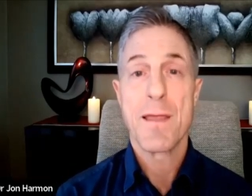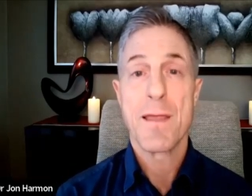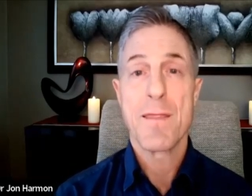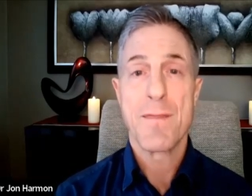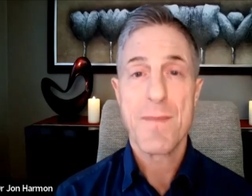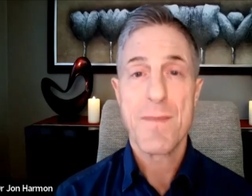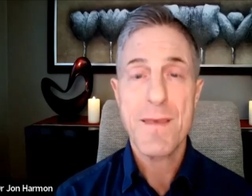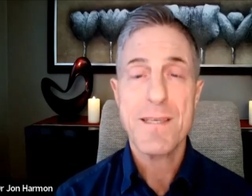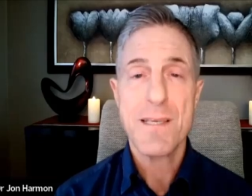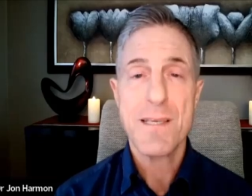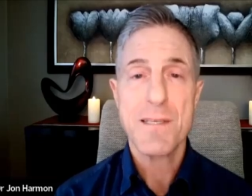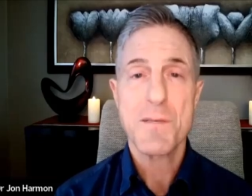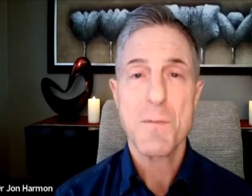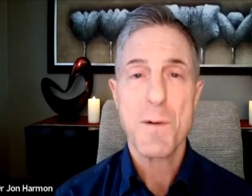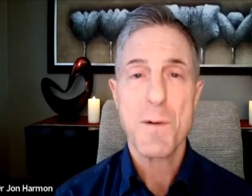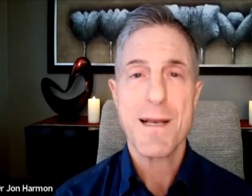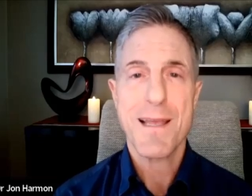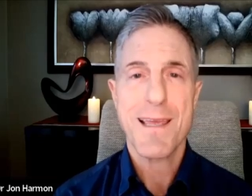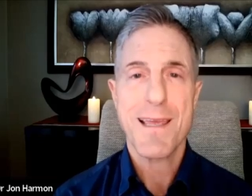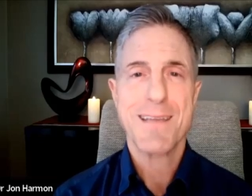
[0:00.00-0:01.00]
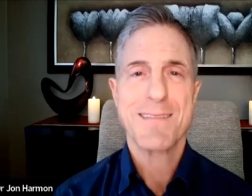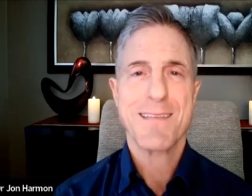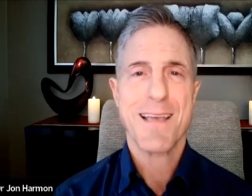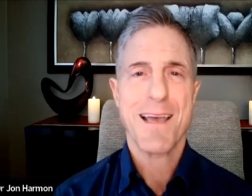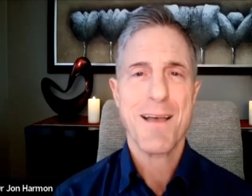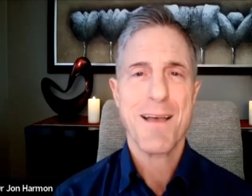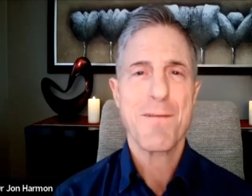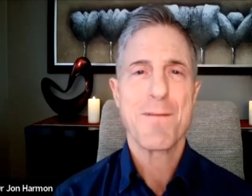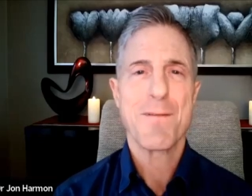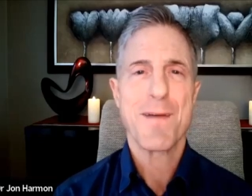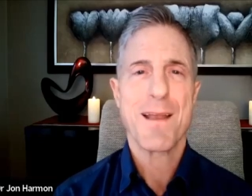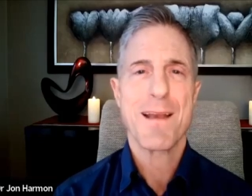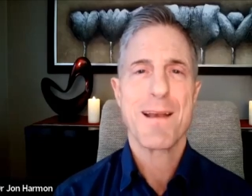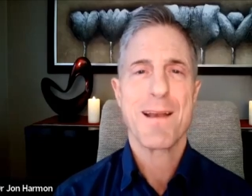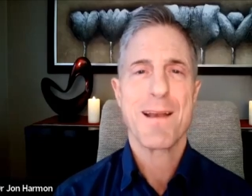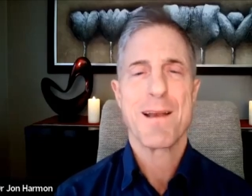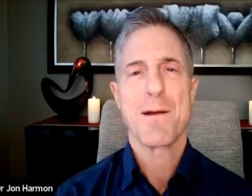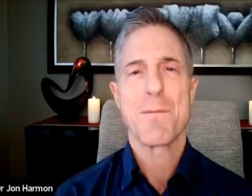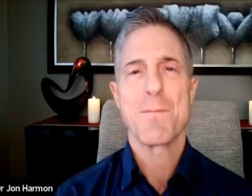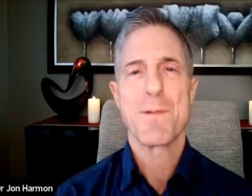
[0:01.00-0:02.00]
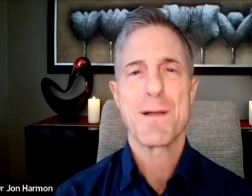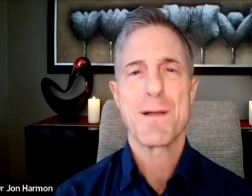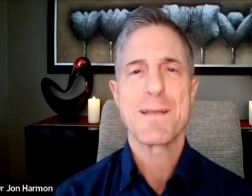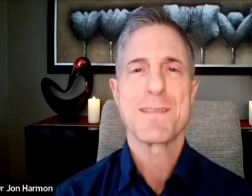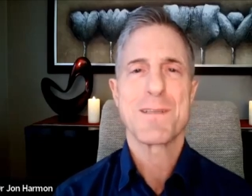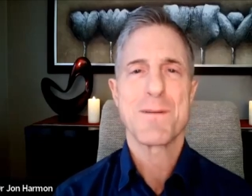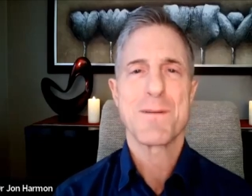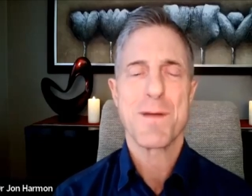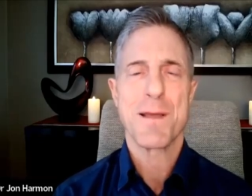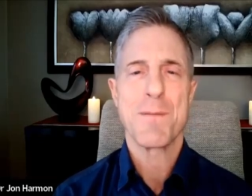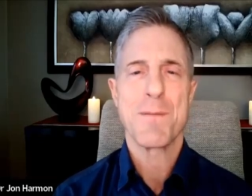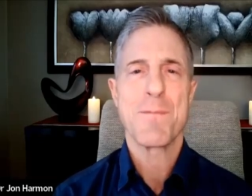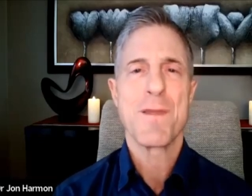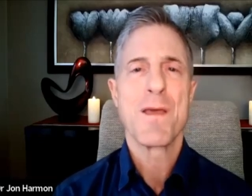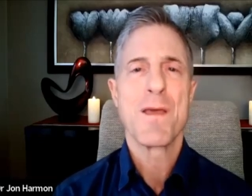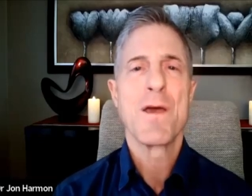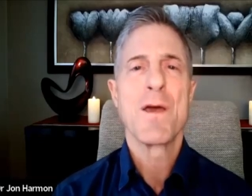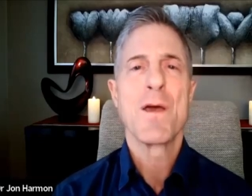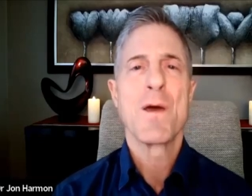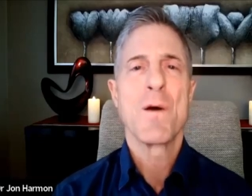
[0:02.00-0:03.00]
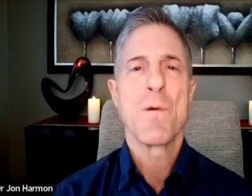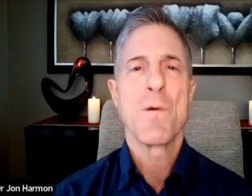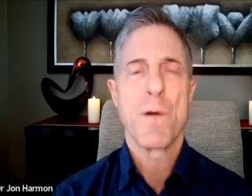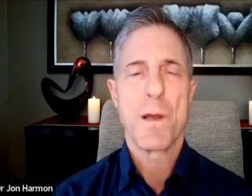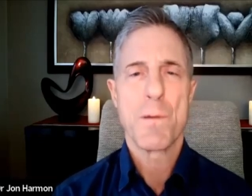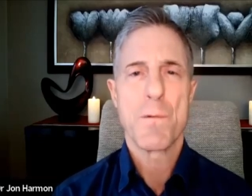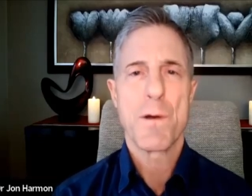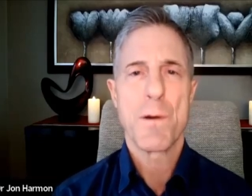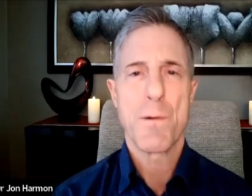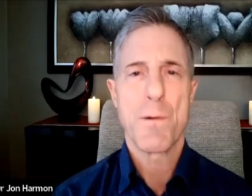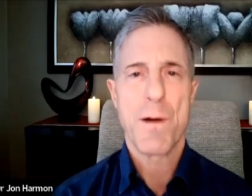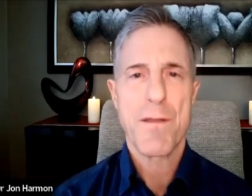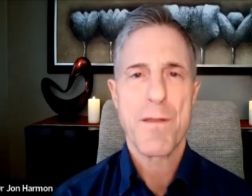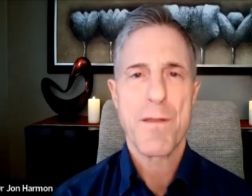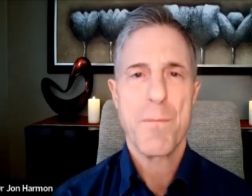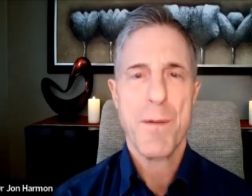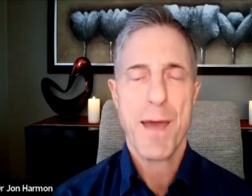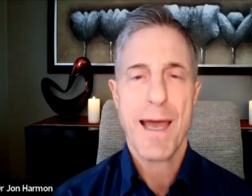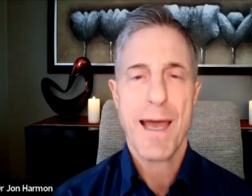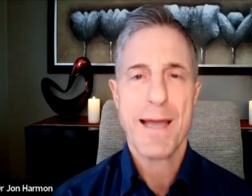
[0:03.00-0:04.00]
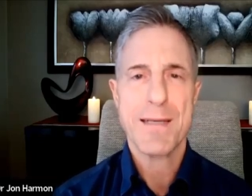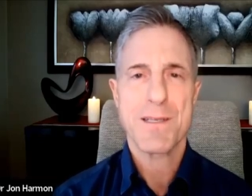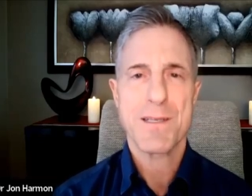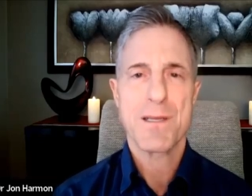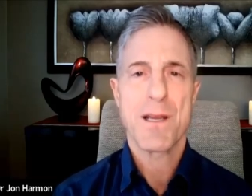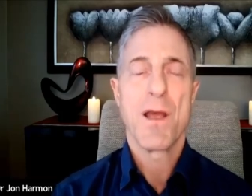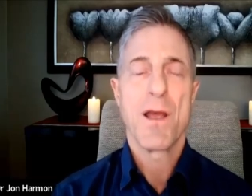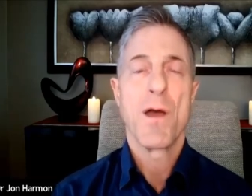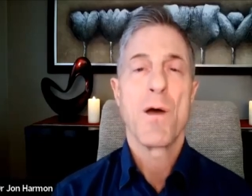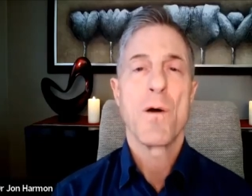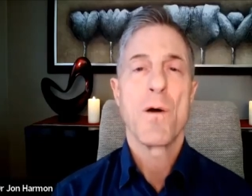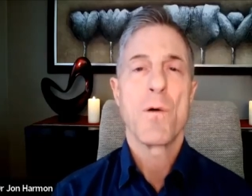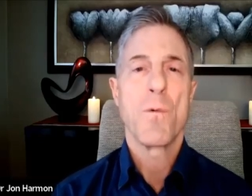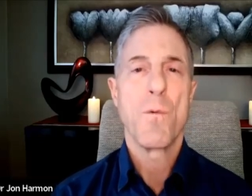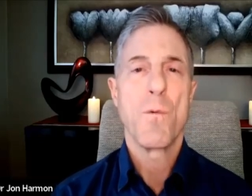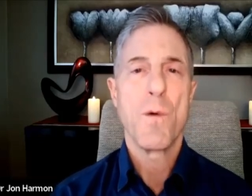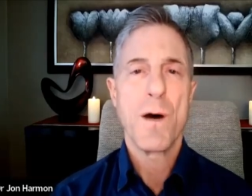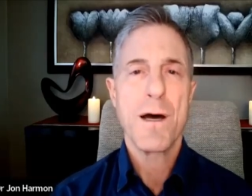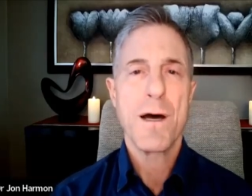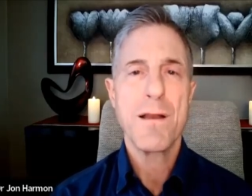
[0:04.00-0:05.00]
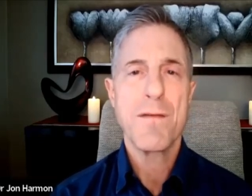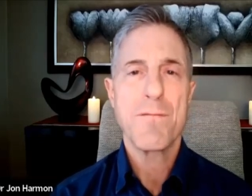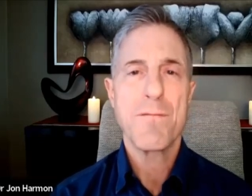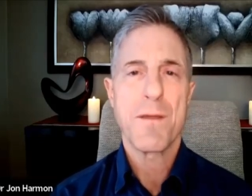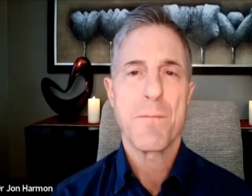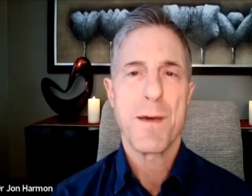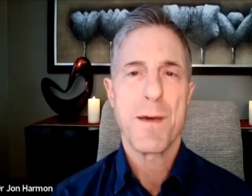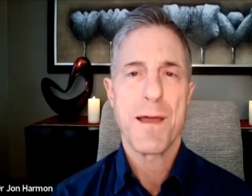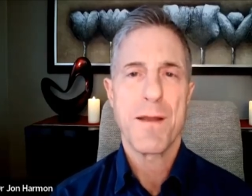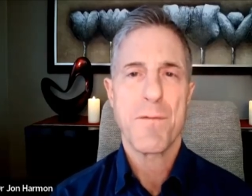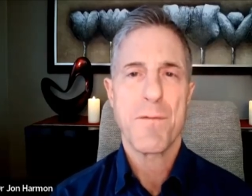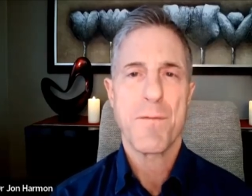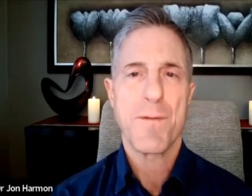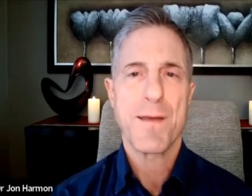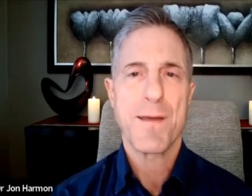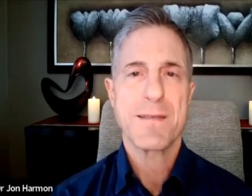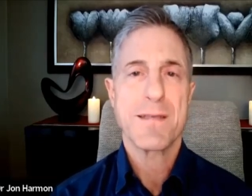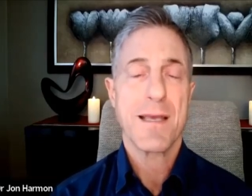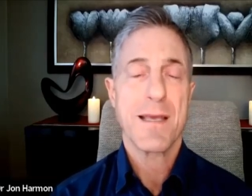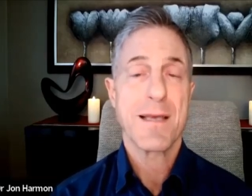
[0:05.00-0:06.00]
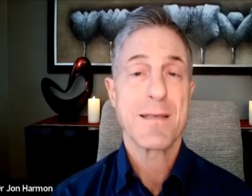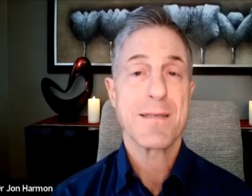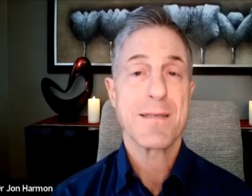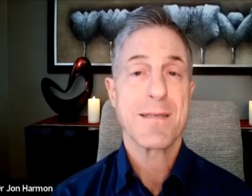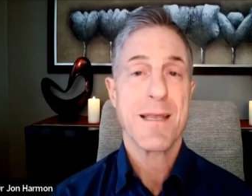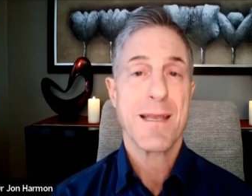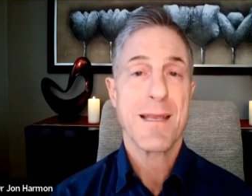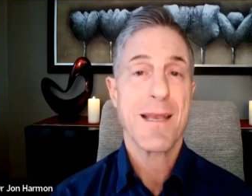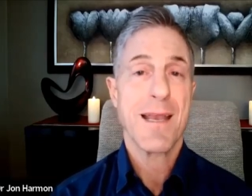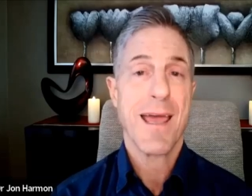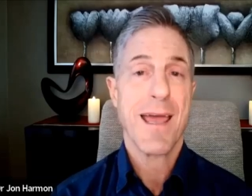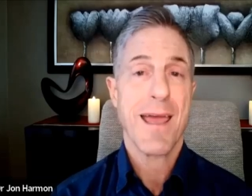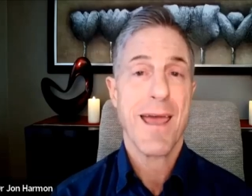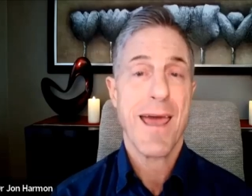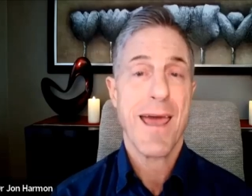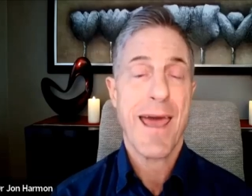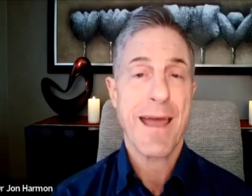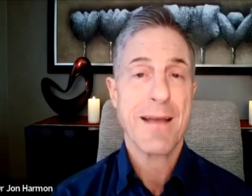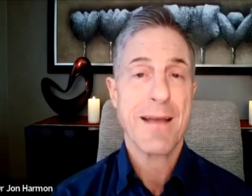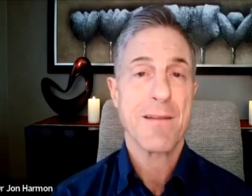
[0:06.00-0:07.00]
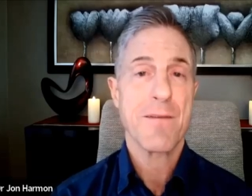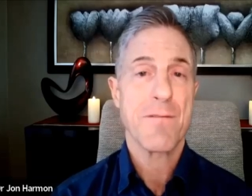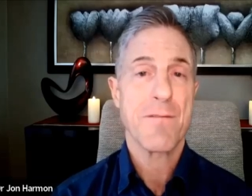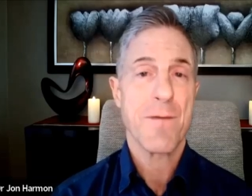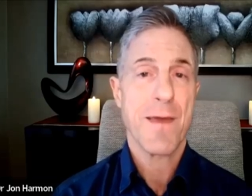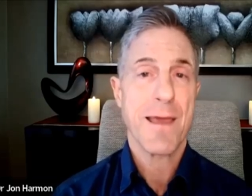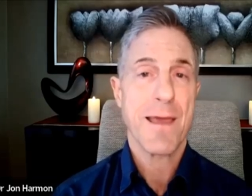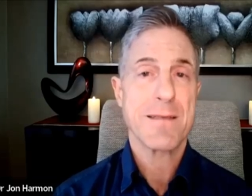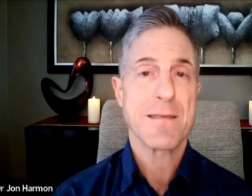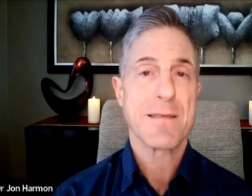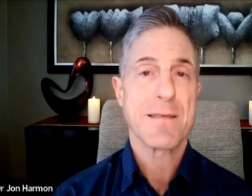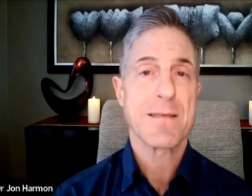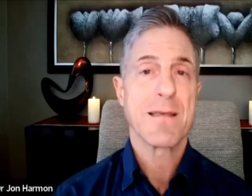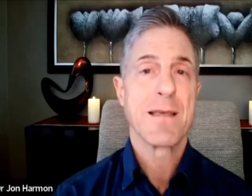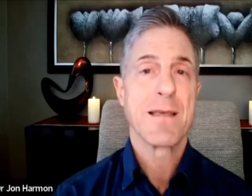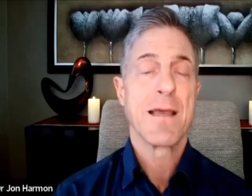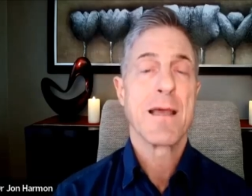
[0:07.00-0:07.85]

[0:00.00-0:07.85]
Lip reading: This is what gets elevated in our bloodstream when we wear the patch. One of the benefits is that it activates